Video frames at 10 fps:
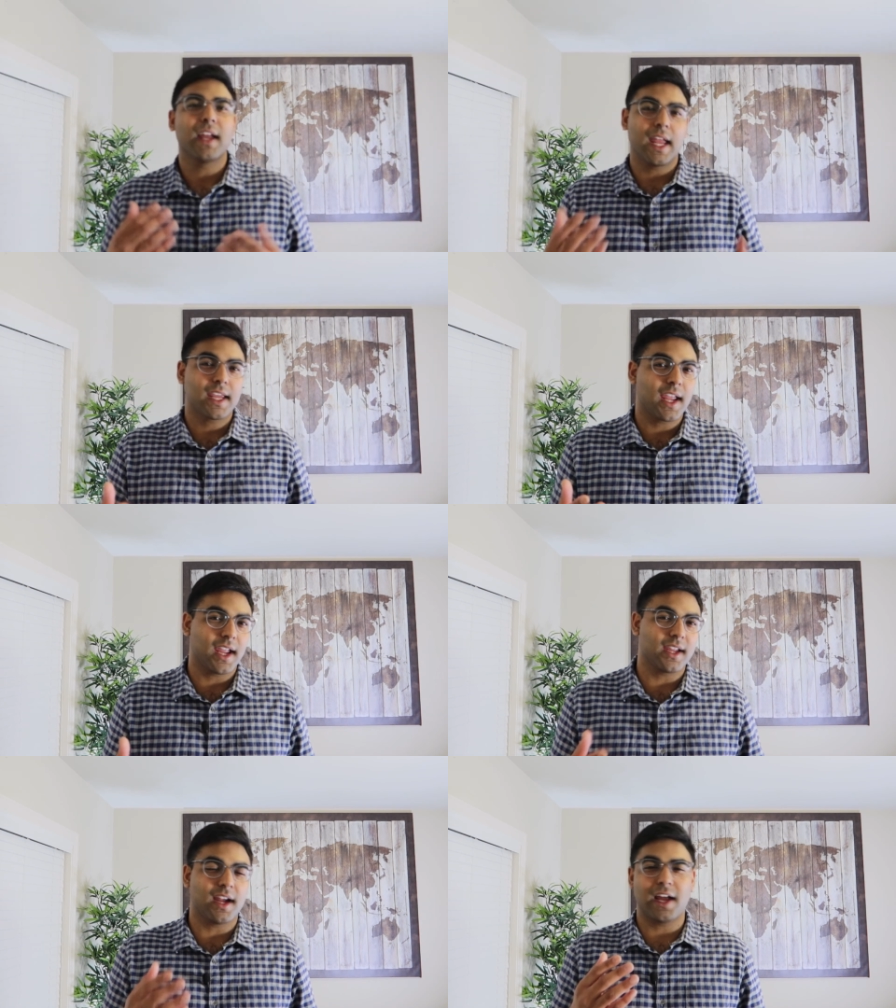
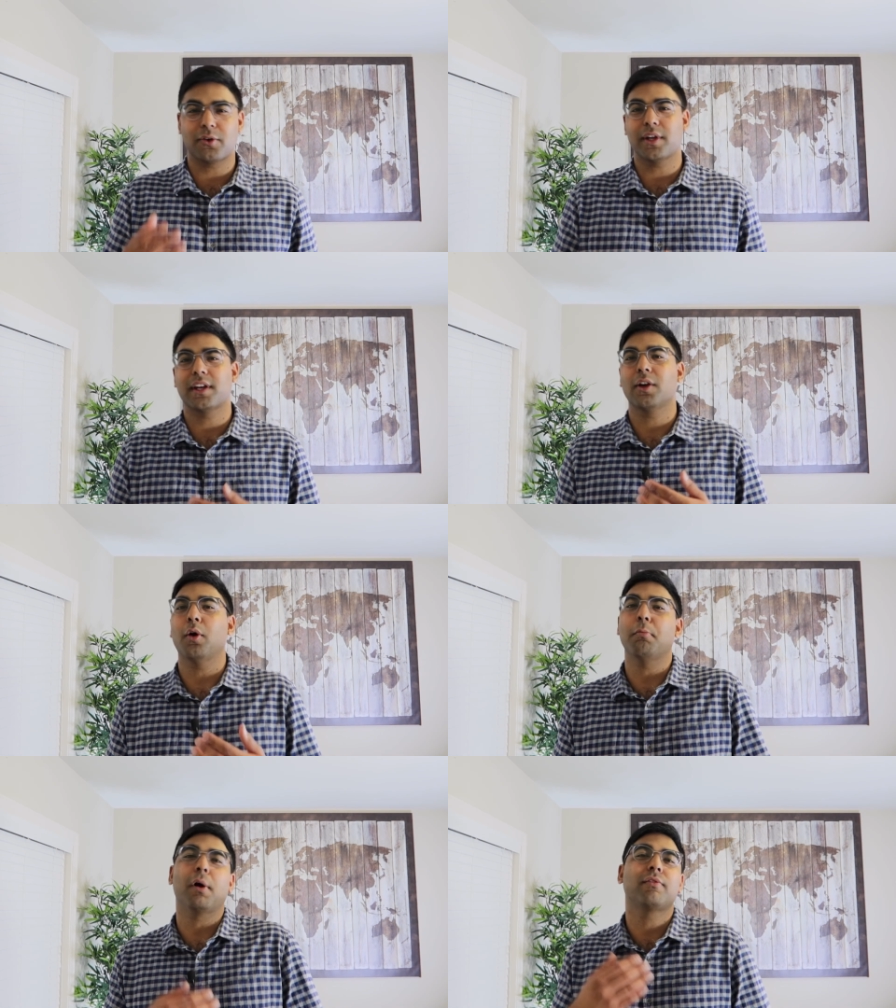aka I don't need to
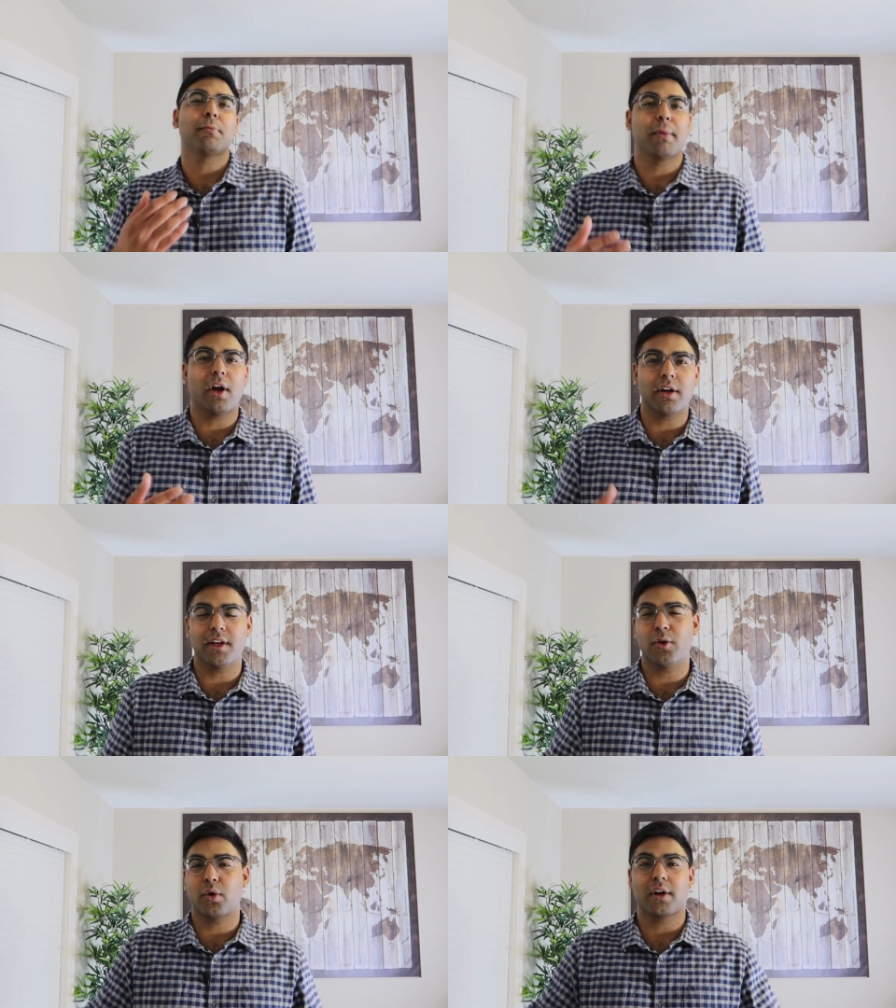go above and beyond
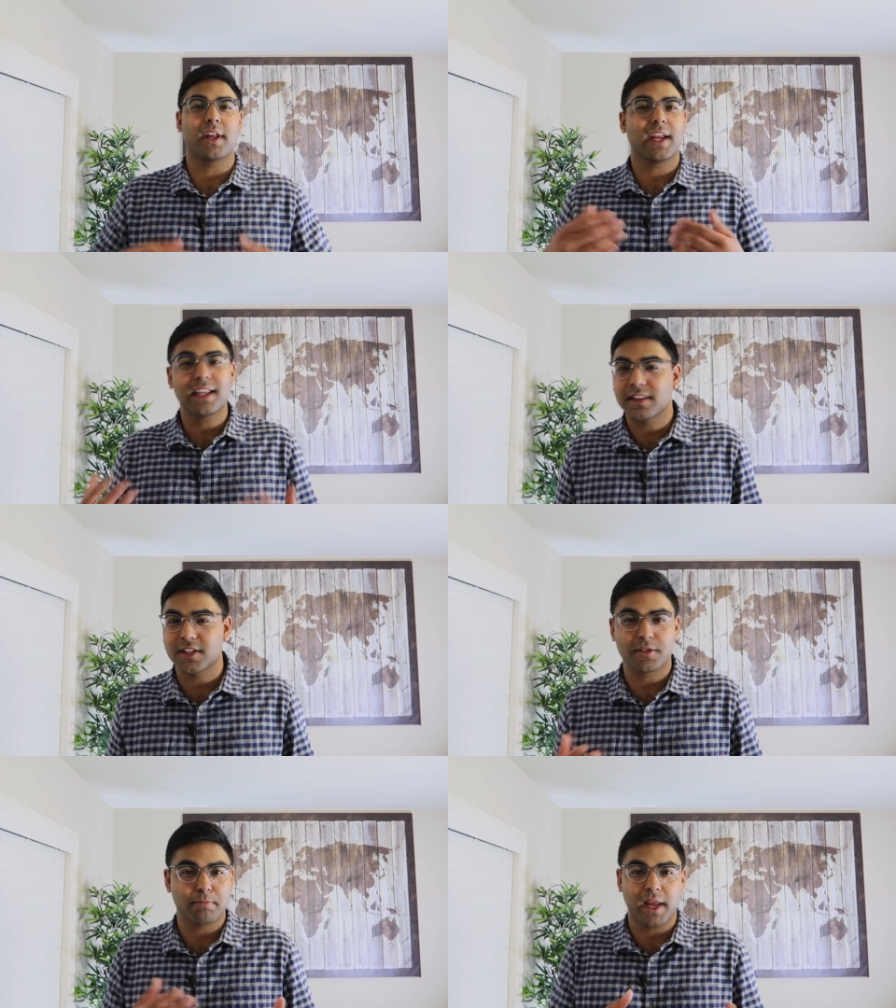in order to hit
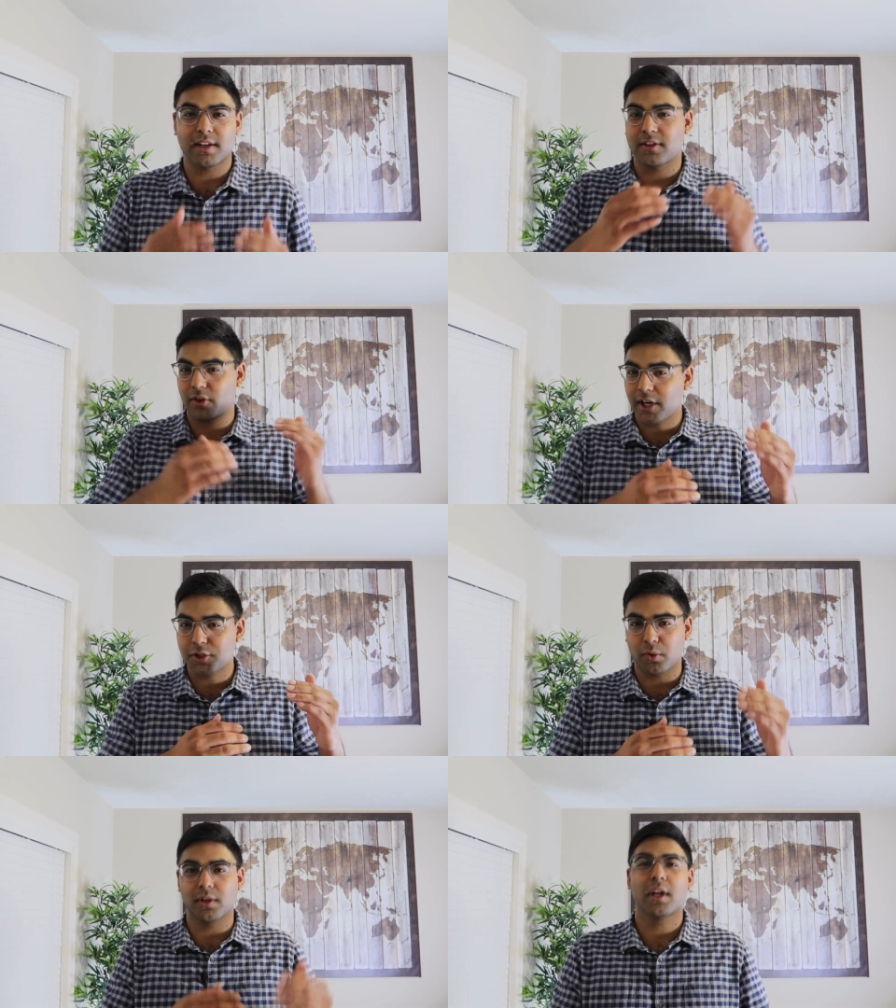this spend
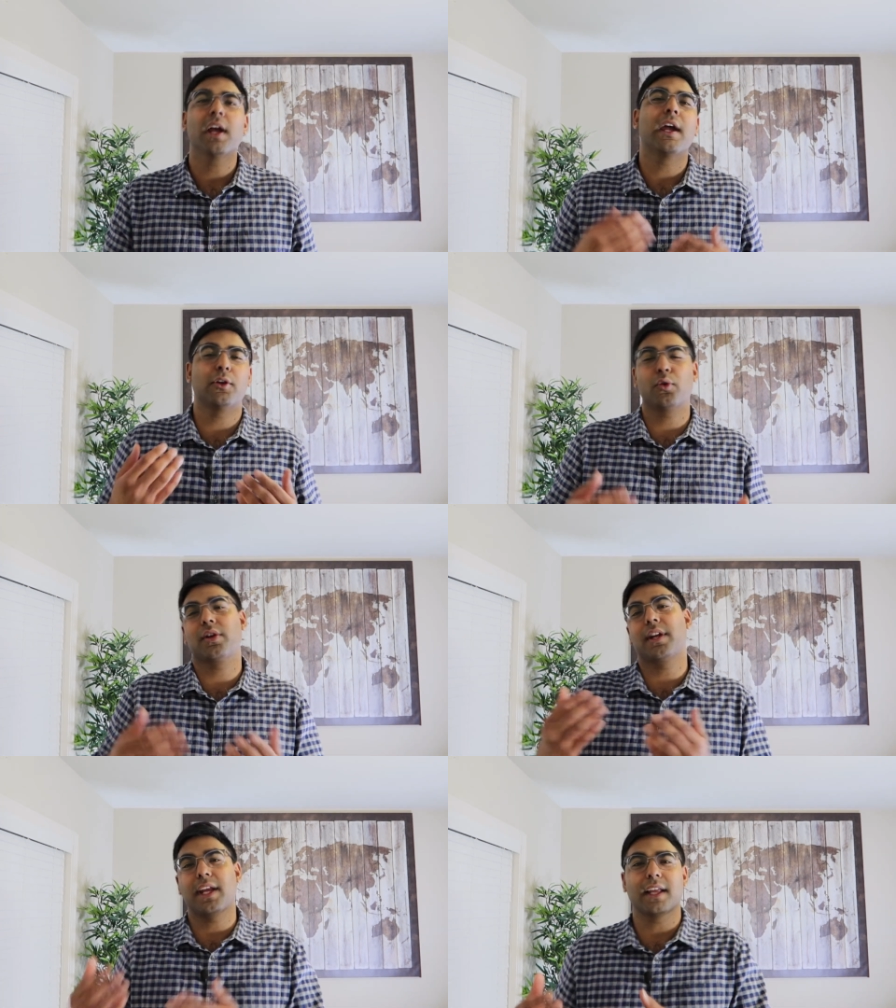threshold in
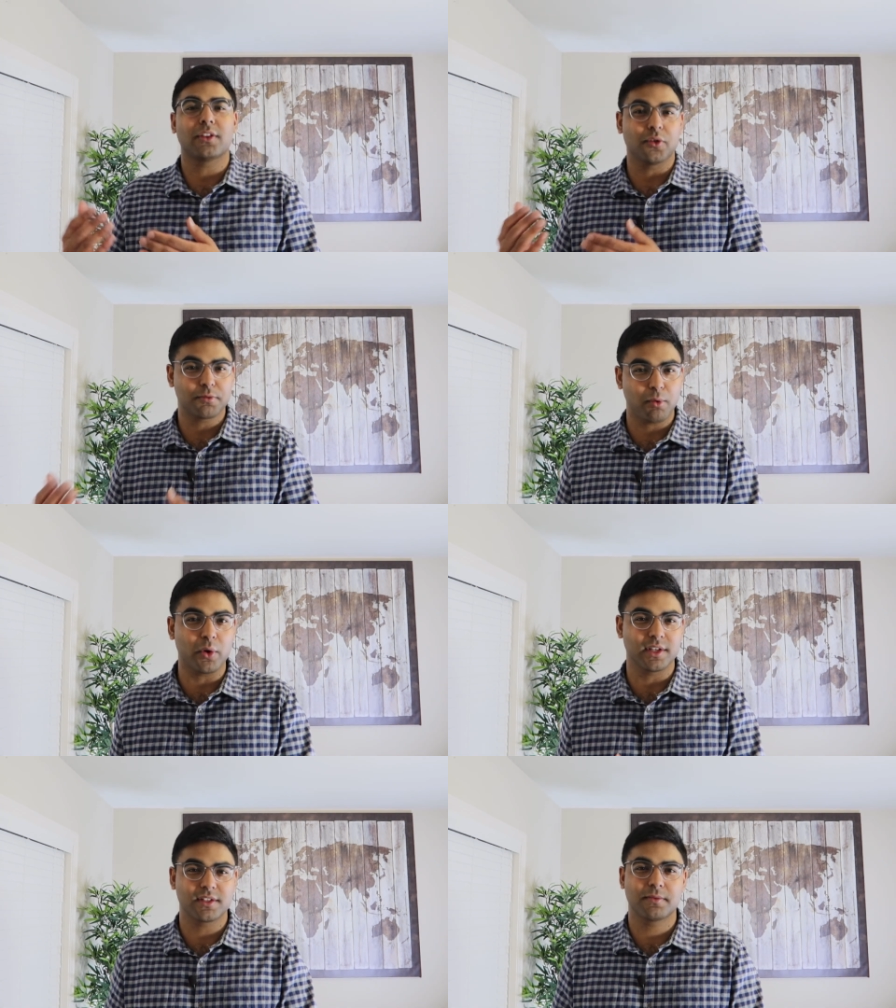order to get those
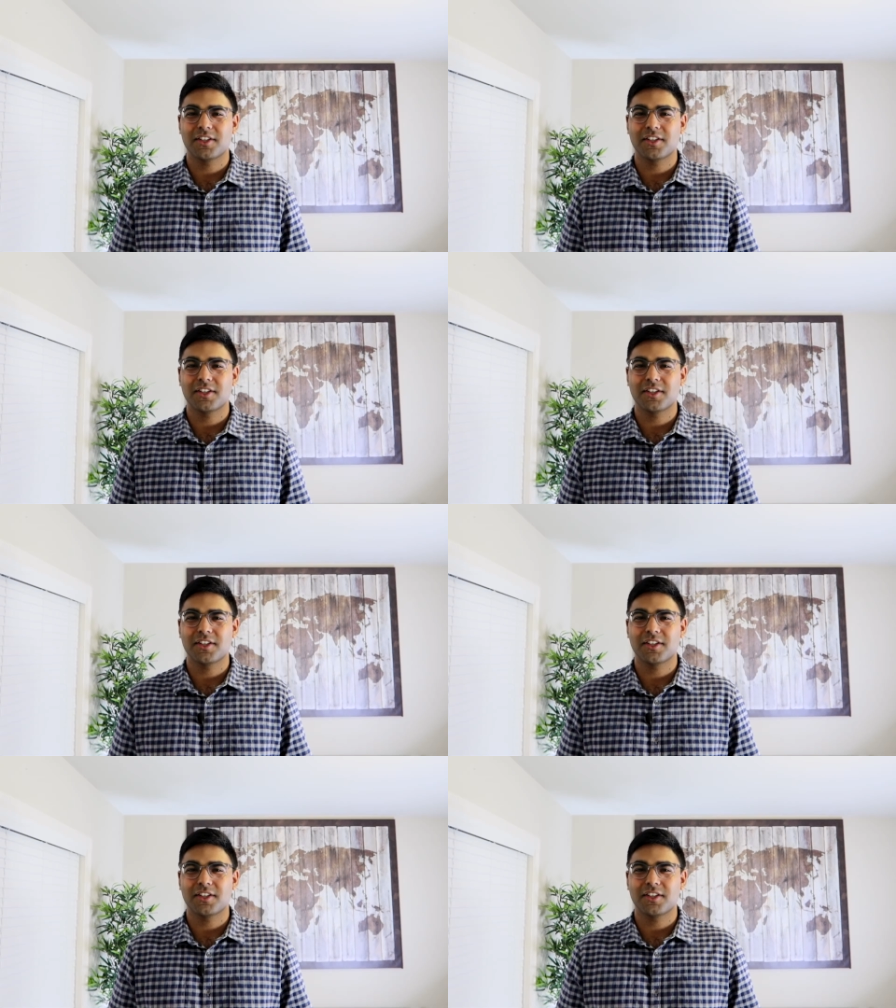points.